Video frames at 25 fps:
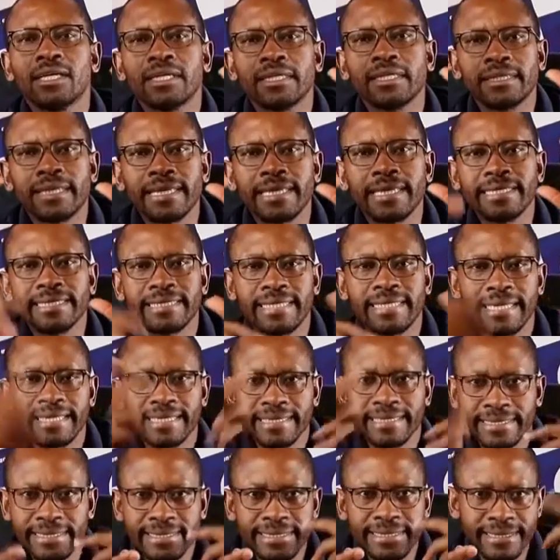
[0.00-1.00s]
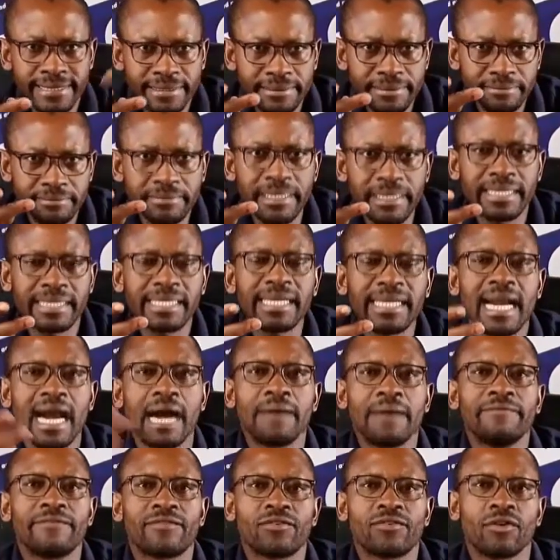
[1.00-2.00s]
They make
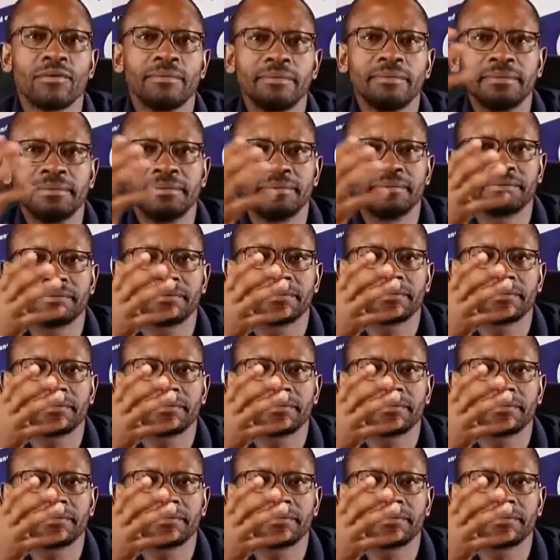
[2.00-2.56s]
income from